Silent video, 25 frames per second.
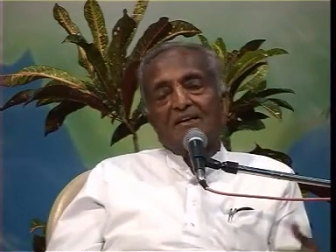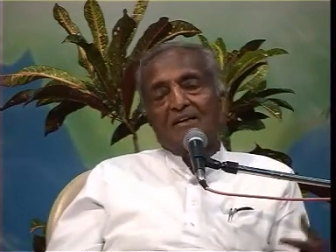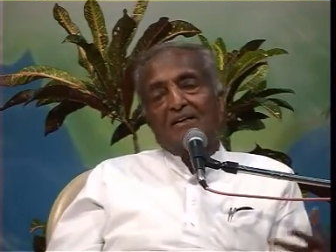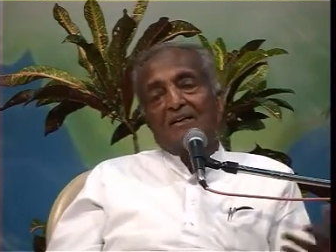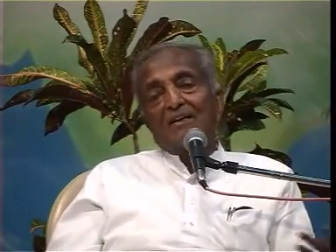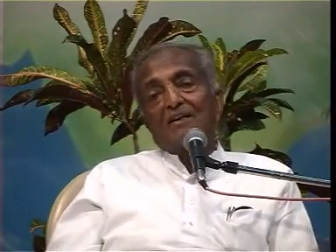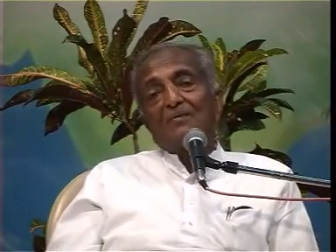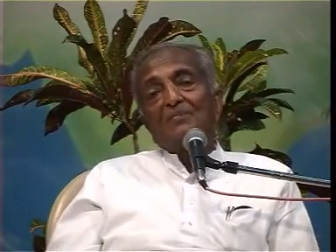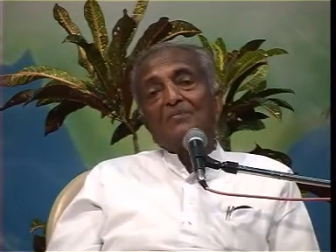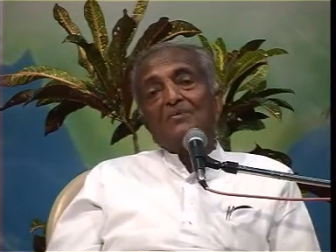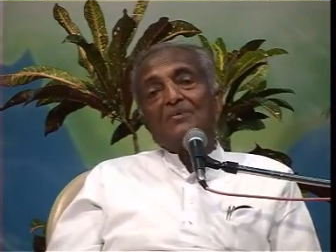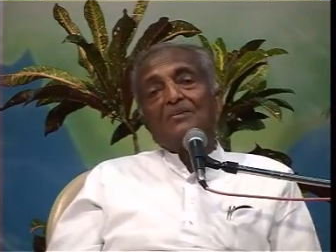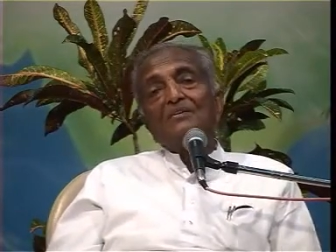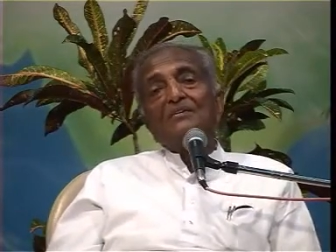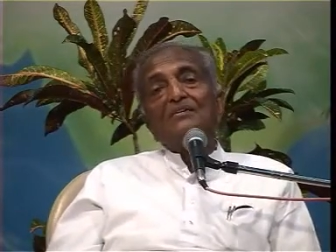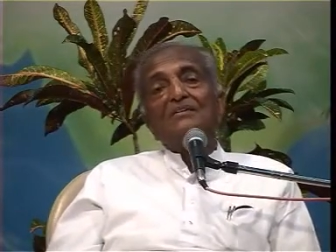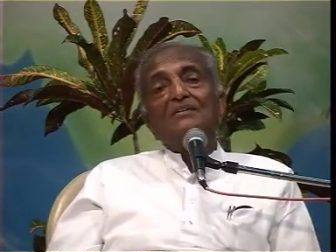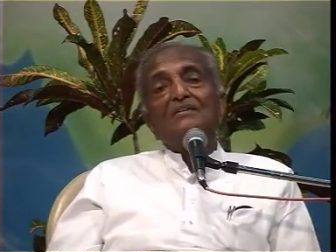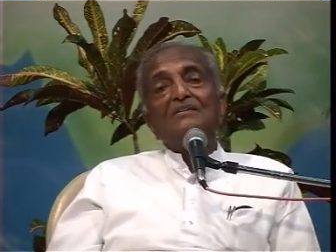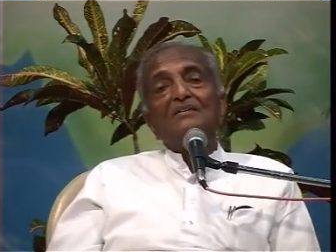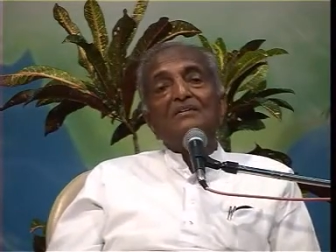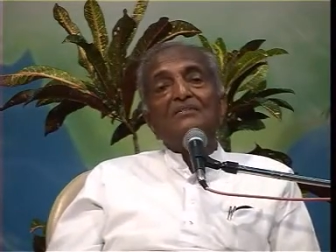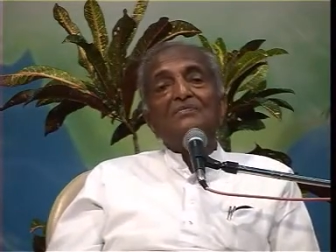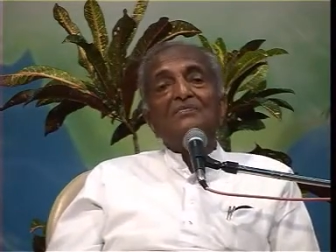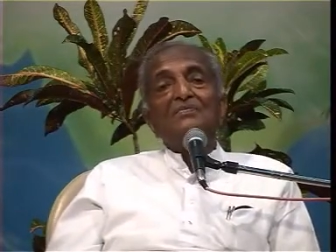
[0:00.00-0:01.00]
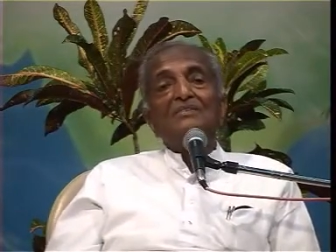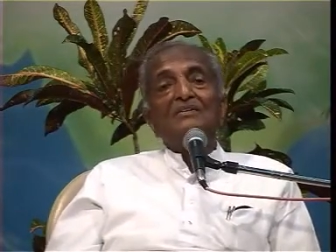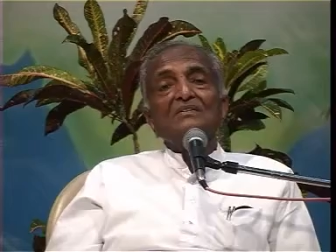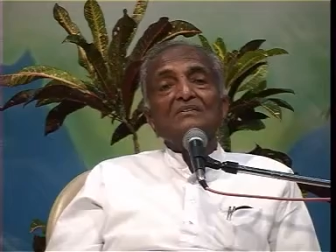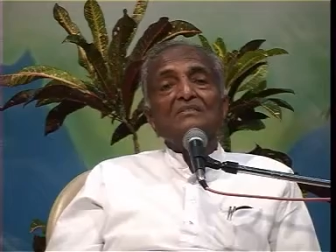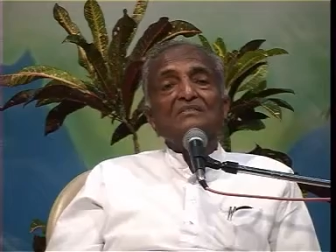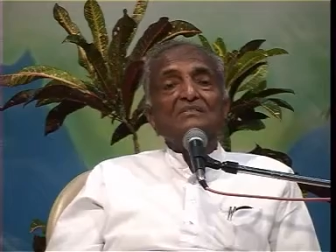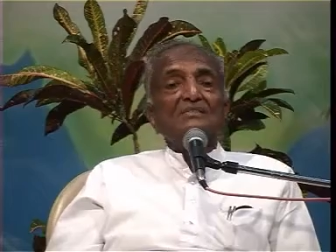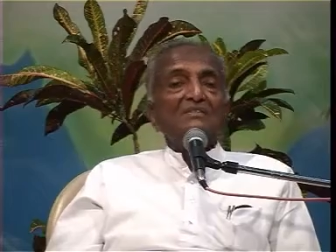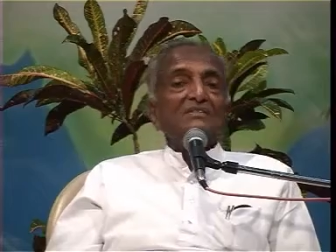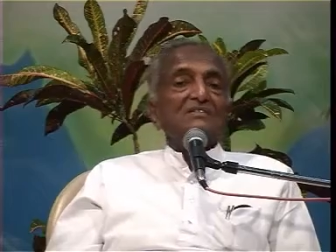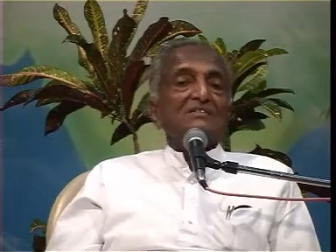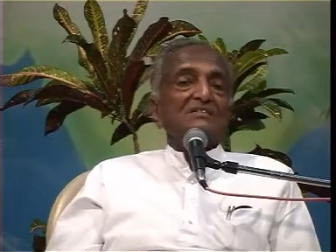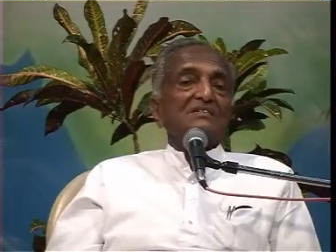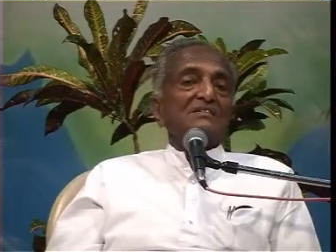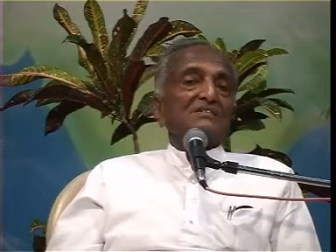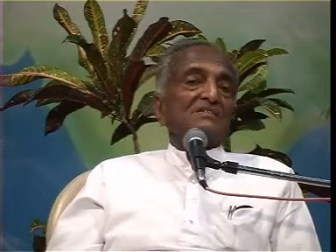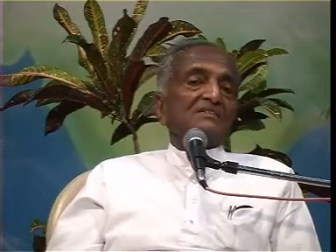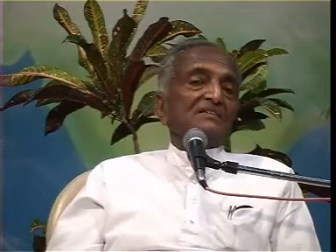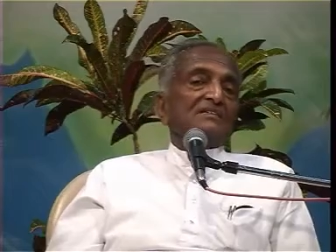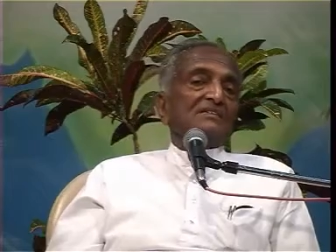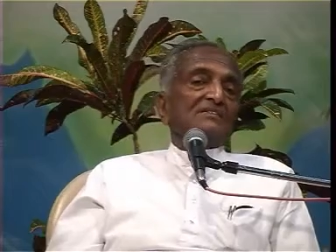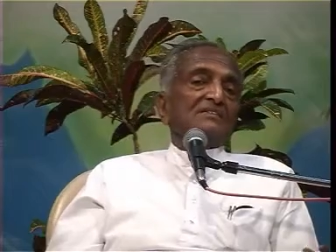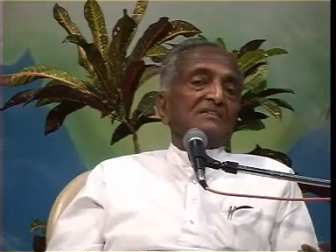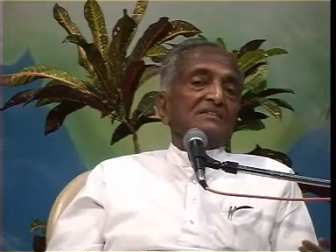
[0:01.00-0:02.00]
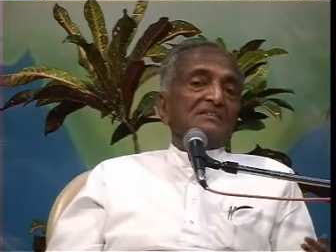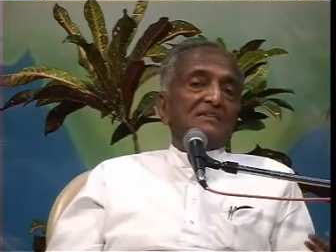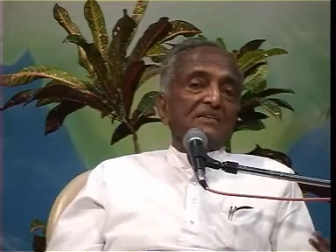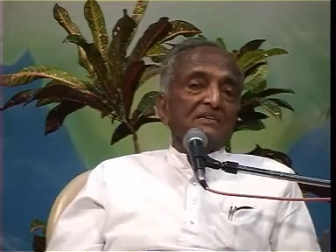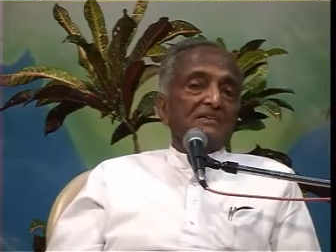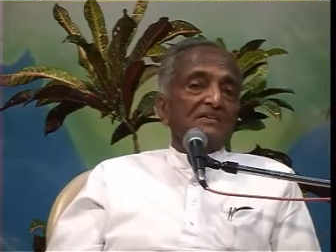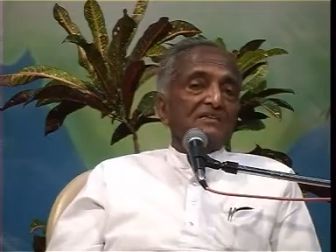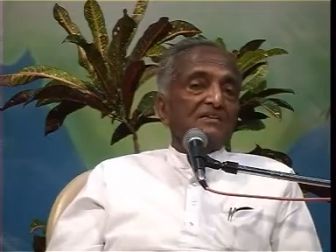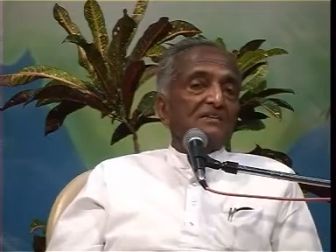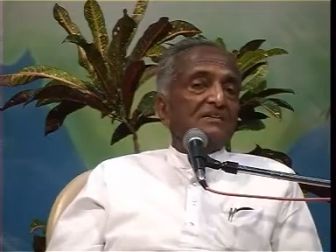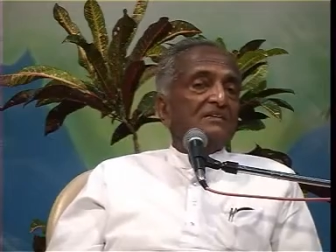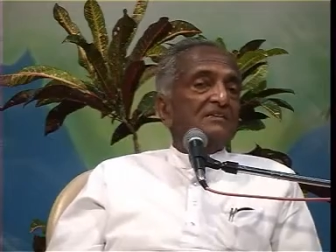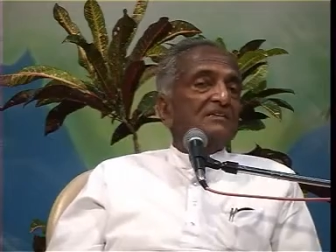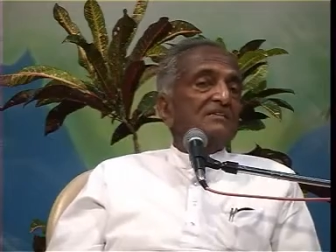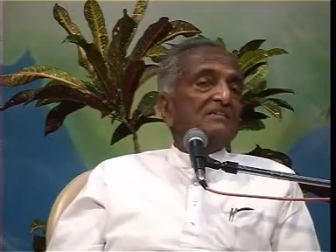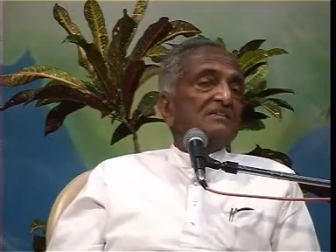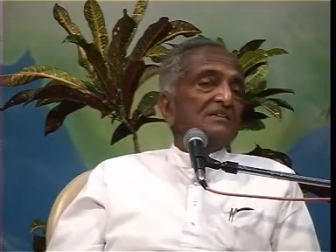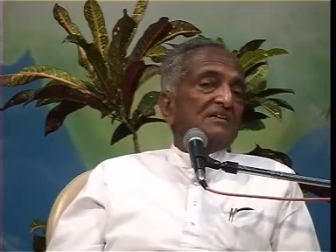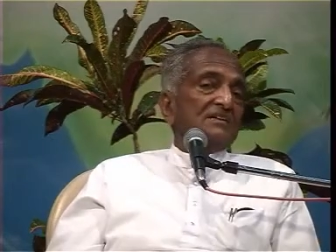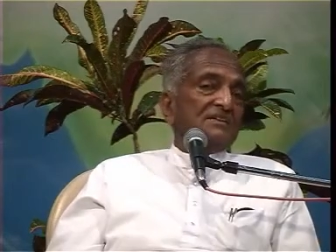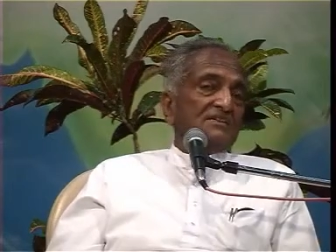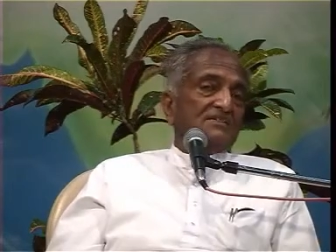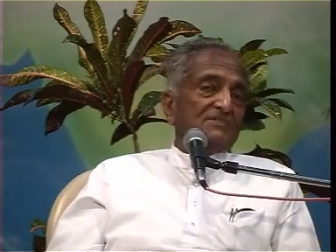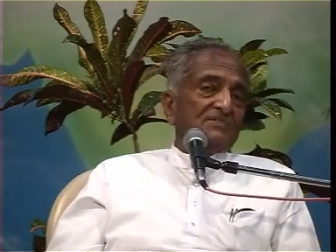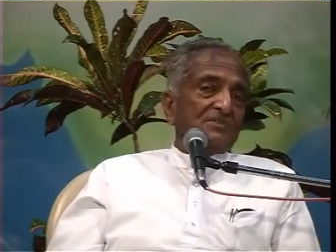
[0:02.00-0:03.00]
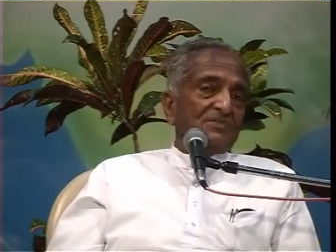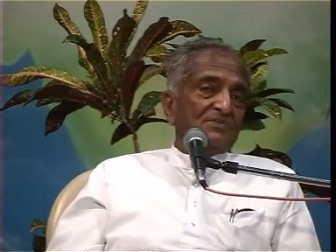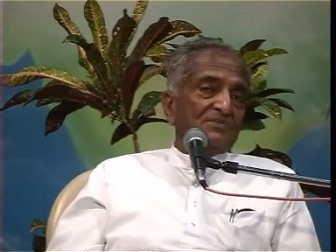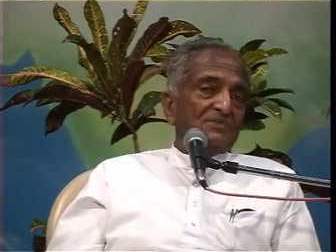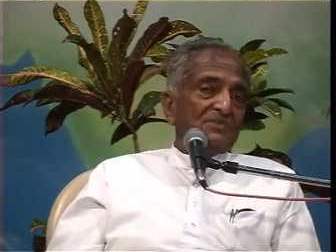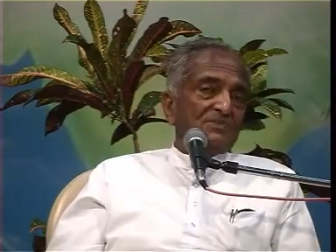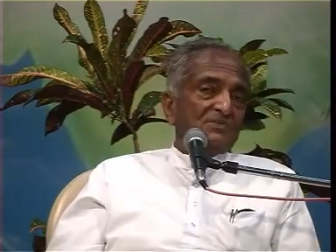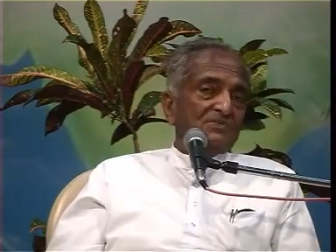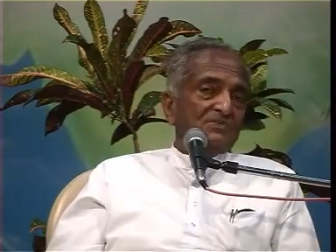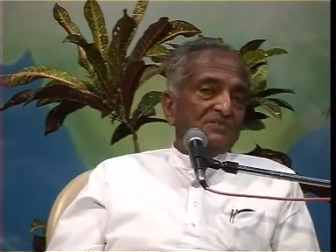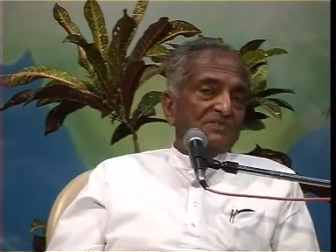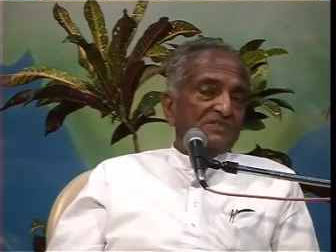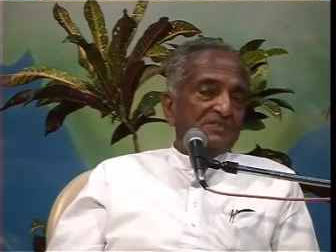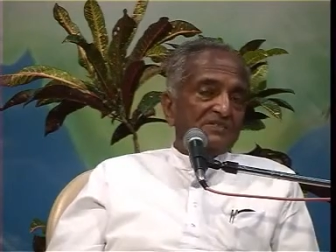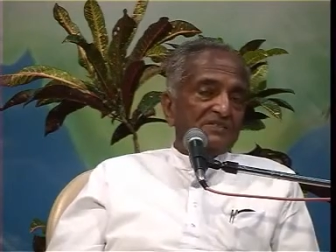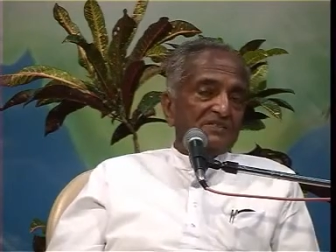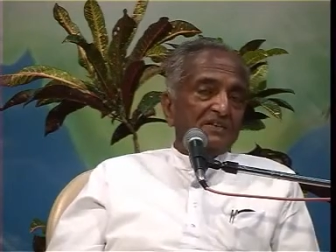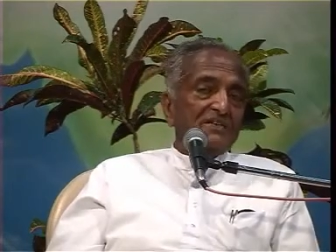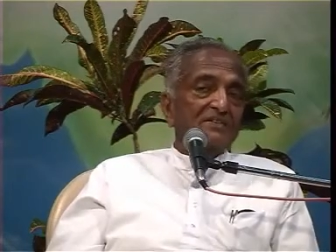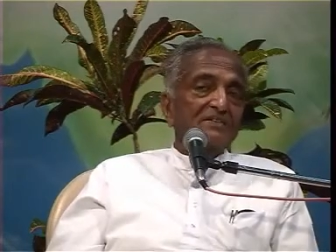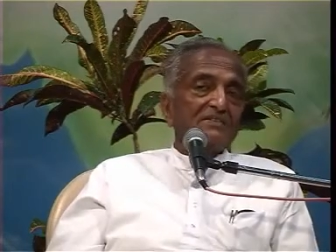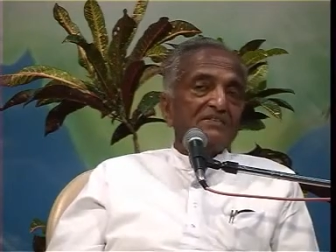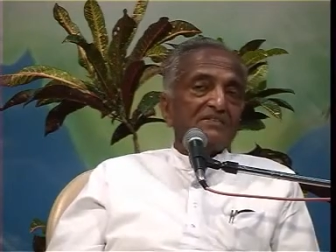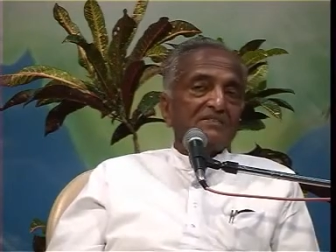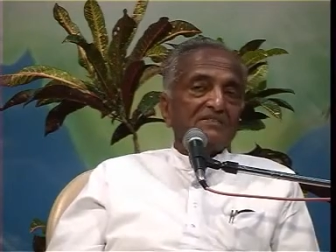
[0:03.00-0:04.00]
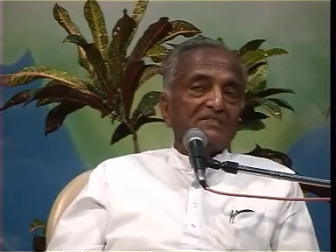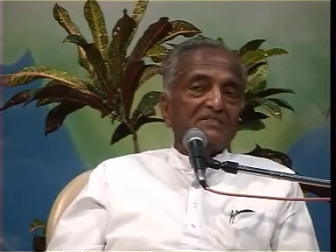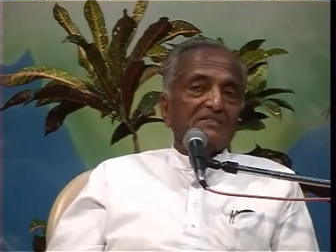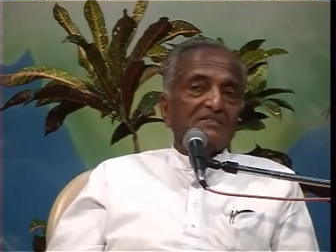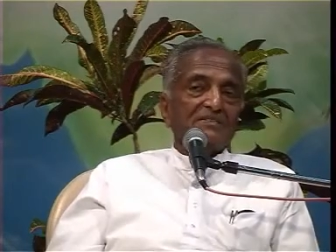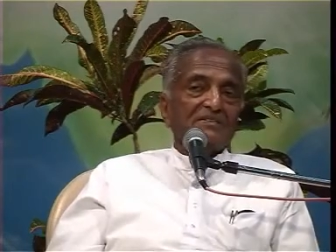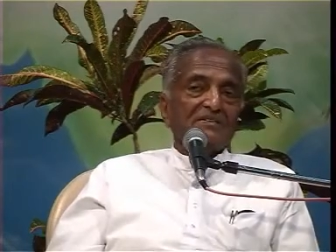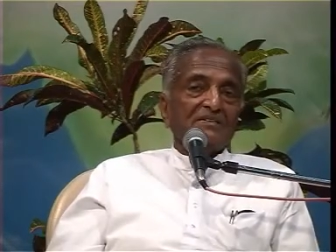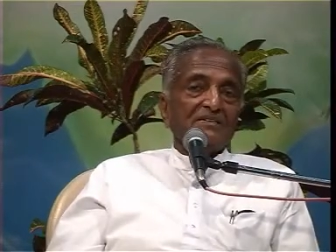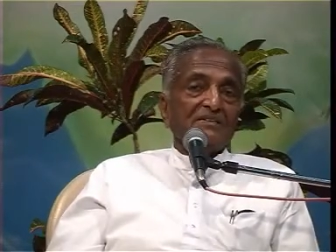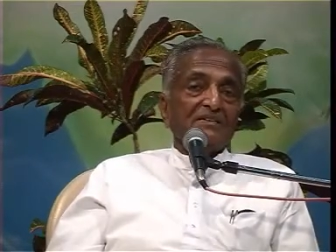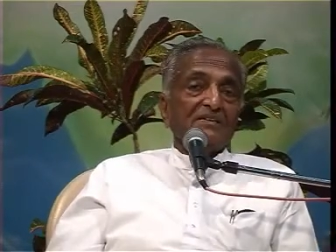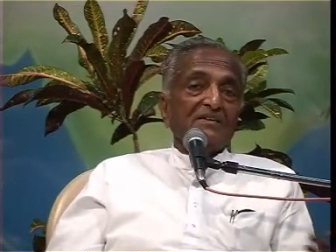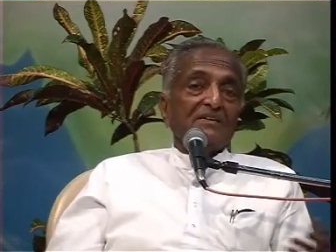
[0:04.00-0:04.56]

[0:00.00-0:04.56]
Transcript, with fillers: and appointed different sisters as a center in charge of those centers,